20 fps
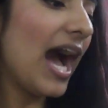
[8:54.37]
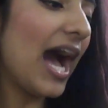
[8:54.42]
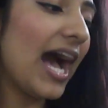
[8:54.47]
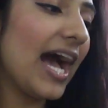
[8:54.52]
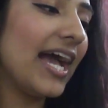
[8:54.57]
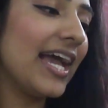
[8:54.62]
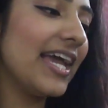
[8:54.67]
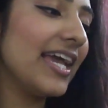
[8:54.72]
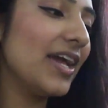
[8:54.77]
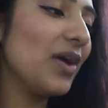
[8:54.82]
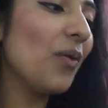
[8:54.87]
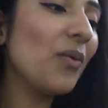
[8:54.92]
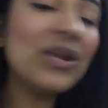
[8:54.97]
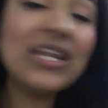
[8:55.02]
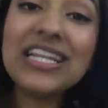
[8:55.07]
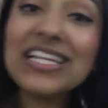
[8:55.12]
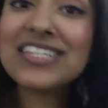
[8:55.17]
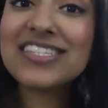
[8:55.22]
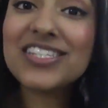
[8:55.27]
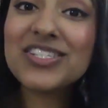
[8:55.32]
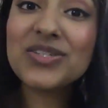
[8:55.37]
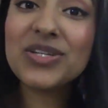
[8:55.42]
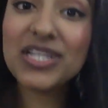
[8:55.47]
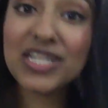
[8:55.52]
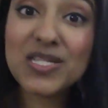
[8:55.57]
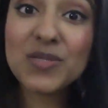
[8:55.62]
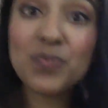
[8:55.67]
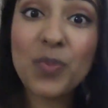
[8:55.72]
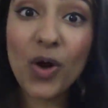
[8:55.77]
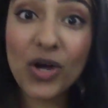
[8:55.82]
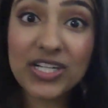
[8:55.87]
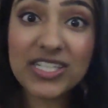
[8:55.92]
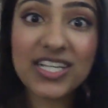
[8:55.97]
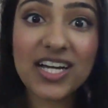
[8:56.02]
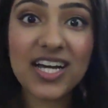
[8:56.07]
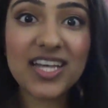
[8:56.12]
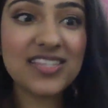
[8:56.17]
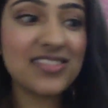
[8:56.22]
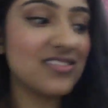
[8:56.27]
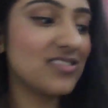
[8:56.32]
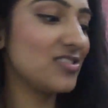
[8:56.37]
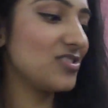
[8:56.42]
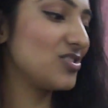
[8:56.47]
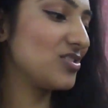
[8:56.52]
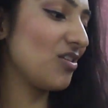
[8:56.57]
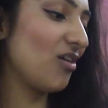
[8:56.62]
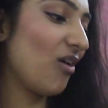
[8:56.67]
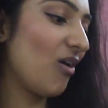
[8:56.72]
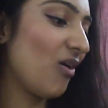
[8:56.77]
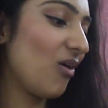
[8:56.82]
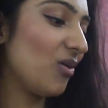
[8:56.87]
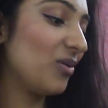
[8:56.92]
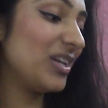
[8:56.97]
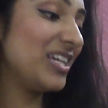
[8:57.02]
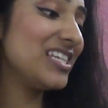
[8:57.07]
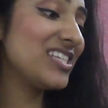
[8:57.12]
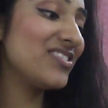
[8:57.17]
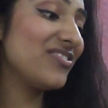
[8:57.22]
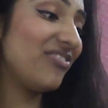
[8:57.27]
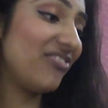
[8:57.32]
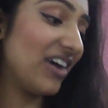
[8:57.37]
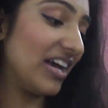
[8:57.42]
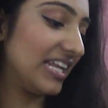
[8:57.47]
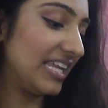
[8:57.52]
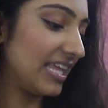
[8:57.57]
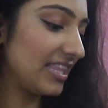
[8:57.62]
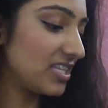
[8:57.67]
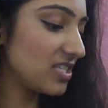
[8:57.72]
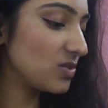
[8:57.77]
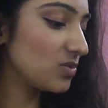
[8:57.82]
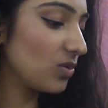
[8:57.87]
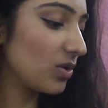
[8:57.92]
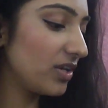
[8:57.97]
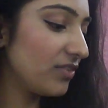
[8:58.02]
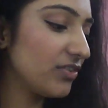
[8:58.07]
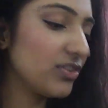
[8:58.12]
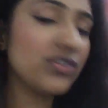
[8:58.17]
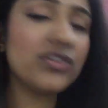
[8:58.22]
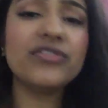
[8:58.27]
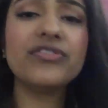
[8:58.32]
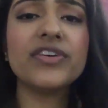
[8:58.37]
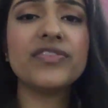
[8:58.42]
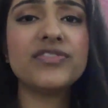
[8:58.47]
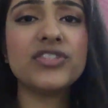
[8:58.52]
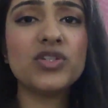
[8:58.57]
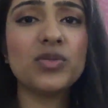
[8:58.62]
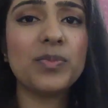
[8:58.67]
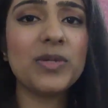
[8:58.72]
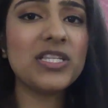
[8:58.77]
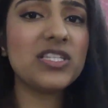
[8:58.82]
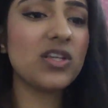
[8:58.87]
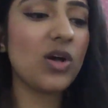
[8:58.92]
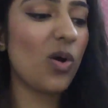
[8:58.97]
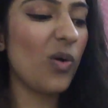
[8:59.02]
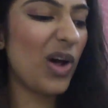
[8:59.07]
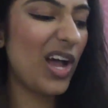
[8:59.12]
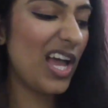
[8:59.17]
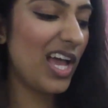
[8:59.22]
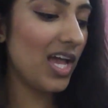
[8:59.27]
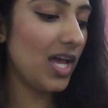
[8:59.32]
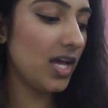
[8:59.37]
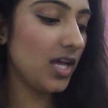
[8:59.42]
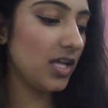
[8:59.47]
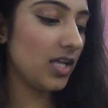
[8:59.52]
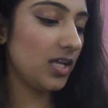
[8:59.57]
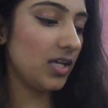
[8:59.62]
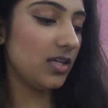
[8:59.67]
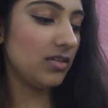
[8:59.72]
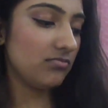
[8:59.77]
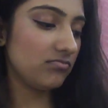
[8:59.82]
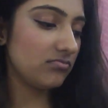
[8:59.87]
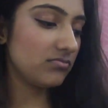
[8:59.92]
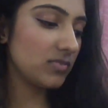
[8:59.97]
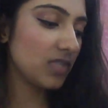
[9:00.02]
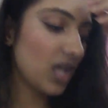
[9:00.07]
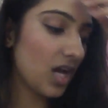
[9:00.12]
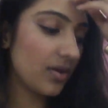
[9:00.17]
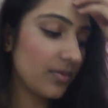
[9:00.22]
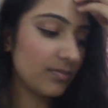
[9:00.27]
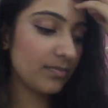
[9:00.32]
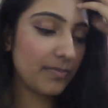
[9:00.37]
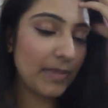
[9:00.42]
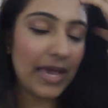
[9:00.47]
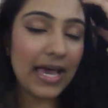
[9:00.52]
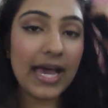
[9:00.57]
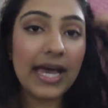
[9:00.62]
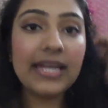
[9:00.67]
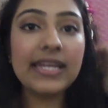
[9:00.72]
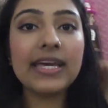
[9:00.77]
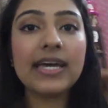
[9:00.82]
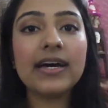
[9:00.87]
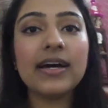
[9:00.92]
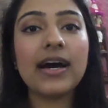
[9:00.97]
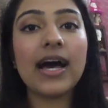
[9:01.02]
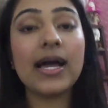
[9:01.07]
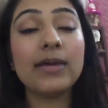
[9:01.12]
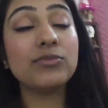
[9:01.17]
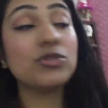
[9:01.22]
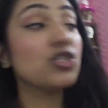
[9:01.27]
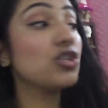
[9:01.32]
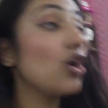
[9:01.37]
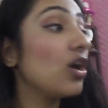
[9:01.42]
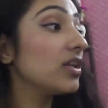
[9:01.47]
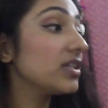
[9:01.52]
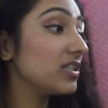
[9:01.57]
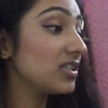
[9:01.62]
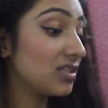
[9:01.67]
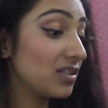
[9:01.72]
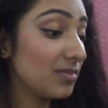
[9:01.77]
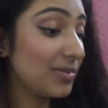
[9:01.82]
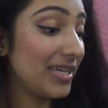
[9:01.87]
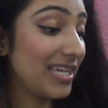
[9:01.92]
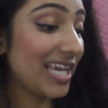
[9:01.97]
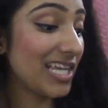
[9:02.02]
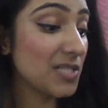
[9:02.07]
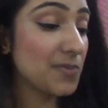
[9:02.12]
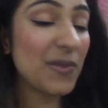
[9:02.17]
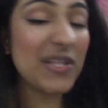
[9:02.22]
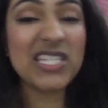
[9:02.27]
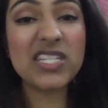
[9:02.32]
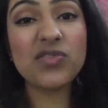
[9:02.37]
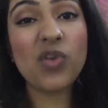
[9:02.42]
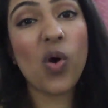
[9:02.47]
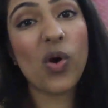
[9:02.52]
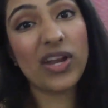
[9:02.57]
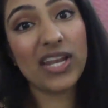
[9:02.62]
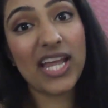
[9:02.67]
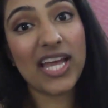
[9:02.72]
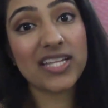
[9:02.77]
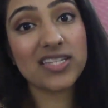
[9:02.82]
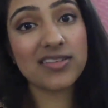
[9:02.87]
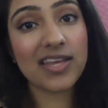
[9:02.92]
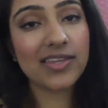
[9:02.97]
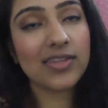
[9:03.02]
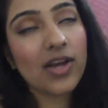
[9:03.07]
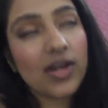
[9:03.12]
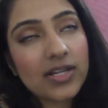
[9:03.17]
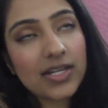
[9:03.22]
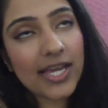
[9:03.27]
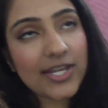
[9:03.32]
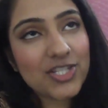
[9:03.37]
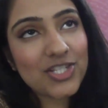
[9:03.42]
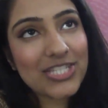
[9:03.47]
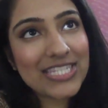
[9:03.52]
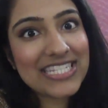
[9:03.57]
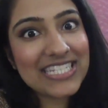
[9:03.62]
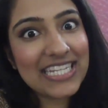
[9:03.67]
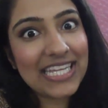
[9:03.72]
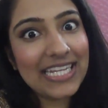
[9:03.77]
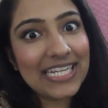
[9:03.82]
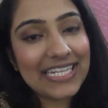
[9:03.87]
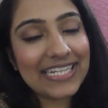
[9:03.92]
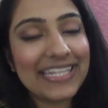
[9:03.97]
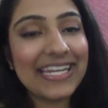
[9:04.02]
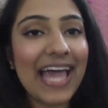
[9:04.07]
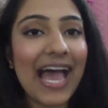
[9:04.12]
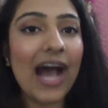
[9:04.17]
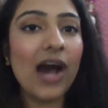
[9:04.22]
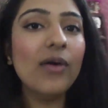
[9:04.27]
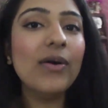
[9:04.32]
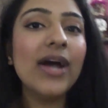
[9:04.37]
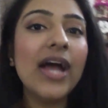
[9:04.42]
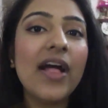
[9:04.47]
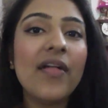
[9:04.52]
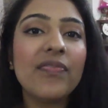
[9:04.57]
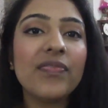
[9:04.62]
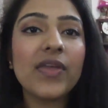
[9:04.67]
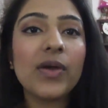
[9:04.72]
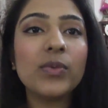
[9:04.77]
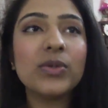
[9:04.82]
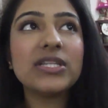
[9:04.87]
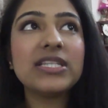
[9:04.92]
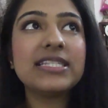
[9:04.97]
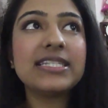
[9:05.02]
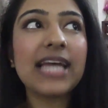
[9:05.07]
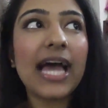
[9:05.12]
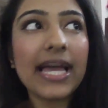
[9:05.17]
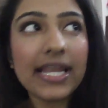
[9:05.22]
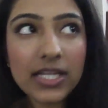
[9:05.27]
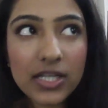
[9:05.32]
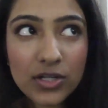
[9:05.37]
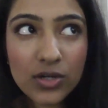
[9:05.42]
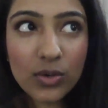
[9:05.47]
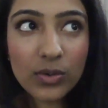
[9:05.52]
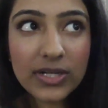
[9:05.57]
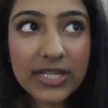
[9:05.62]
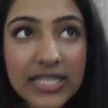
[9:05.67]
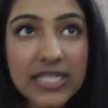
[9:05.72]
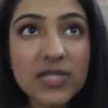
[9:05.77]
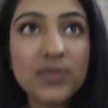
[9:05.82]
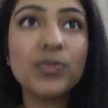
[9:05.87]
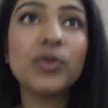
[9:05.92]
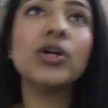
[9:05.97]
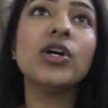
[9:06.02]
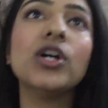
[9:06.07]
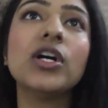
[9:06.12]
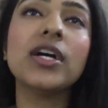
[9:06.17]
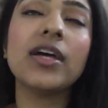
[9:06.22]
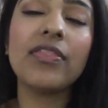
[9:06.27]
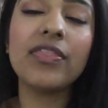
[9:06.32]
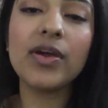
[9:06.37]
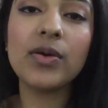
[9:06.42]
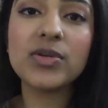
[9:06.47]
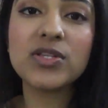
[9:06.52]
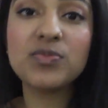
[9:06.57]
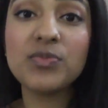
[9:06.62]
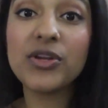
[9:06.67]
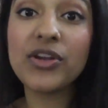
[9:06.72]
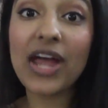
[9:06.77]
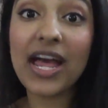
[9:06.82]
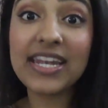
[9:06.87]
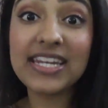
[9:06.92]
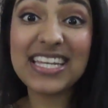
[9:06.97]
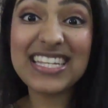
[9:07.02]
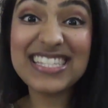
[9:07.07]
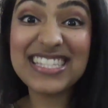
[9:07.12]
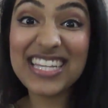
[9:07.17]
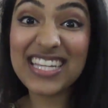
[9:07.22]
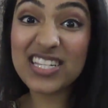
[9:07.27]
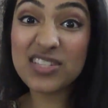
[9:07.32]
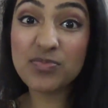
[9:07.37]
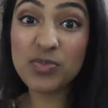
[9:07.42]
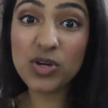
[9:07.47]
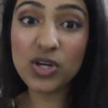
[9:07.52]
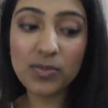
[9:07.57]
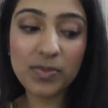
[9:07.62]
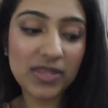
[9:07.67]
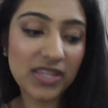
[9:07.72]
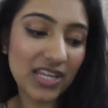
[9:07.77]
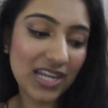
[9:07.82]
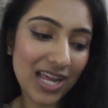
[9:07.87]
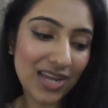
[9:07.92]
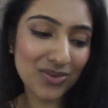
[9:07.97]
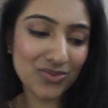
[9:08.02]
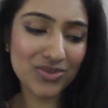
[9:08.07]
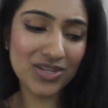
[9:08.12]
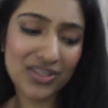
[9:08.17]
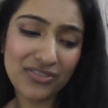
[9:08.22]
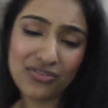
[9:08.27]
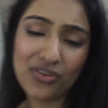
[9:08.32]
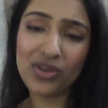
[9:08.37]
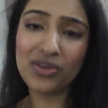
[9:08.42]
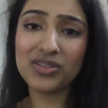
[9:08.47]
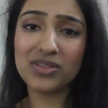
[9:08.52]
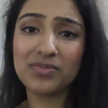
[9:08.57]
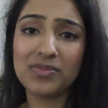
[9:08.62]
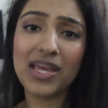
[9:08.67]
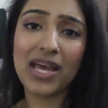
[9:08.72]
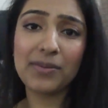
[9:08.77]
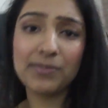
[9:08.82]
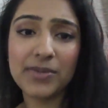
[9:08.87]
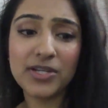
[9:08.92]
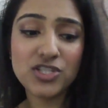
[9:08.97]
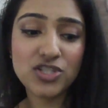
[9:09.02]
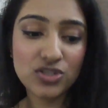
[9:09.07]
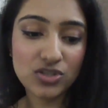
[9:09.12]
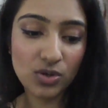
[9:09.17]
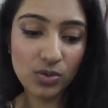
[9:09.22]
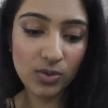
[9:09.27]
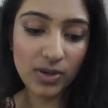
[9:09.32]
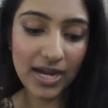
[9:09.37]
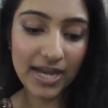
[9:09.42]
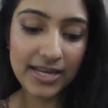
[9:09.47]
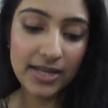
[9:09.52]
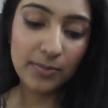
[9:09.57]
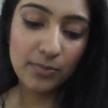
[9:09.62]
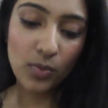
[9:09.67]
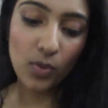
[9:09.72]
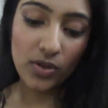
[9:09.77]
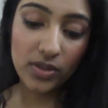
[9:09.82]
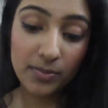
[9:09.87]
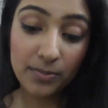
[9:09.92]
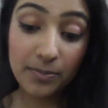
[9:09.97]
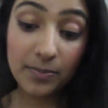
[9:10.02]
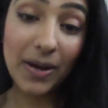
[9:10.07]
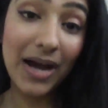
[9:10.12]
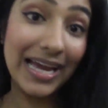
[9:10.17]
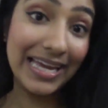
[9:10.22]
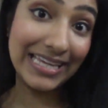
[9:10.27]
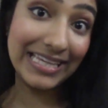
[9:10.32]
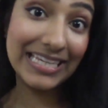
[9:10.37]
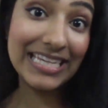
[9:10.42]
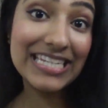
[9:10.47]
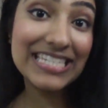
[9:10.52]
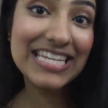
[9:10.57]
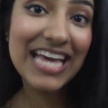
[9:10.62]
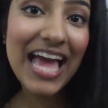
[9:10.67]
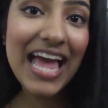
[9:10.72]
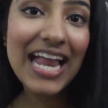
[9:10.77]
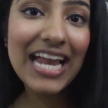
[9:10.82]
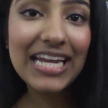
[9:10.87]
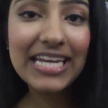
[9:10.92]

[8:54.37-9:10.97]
I only listen to his podcasts, so he's funny. And this is only for 350 rupees, so not bad. I'm sure it'll be expensive online, so I thought I should steal now. There was Tyler Oakley's book, there was Miranda Singh's book, but then I don't really follow them that much, so I didn't bother buying it.